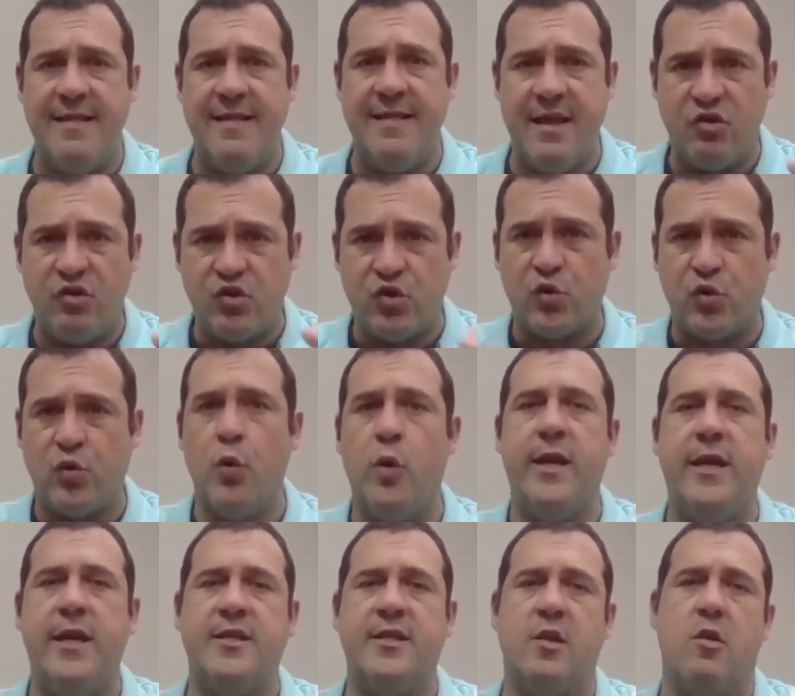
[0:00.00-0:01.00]
that truly
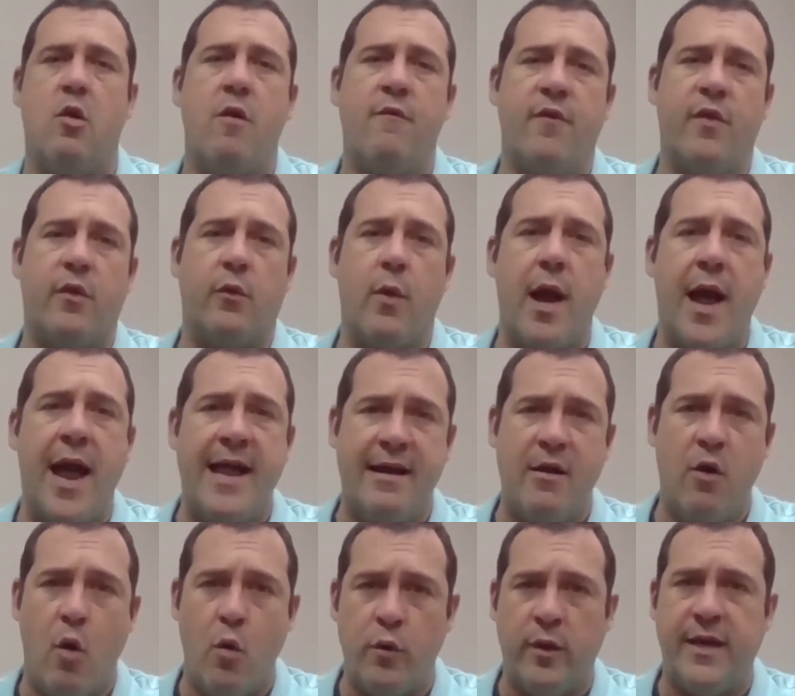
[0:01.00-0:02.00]
is along for the ride and
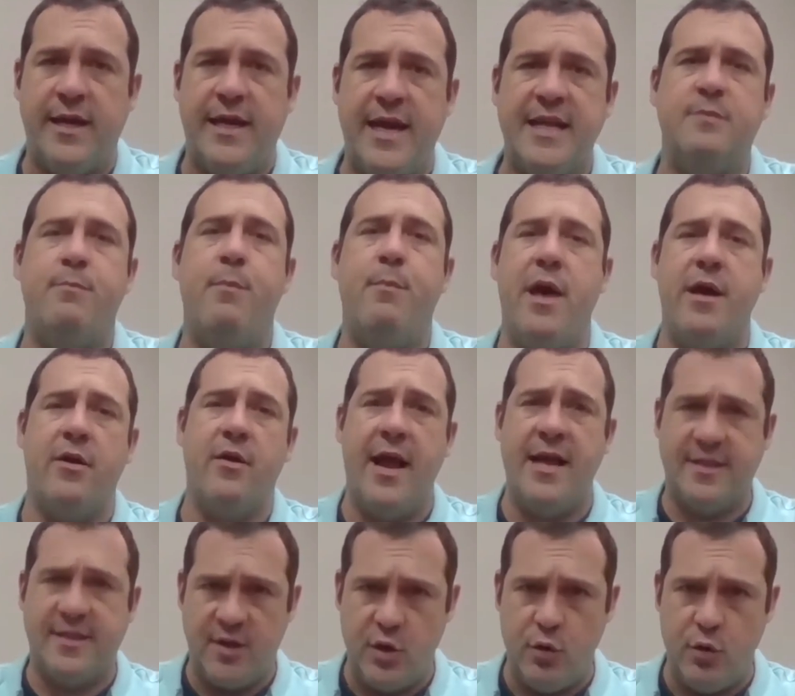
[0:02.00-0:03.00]
only gets better
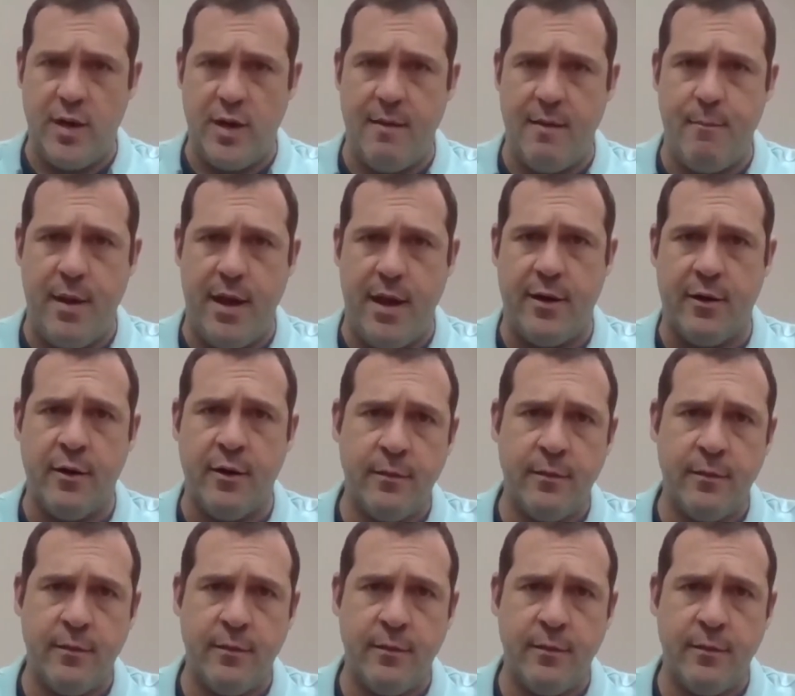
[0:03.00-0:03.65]
as you get better.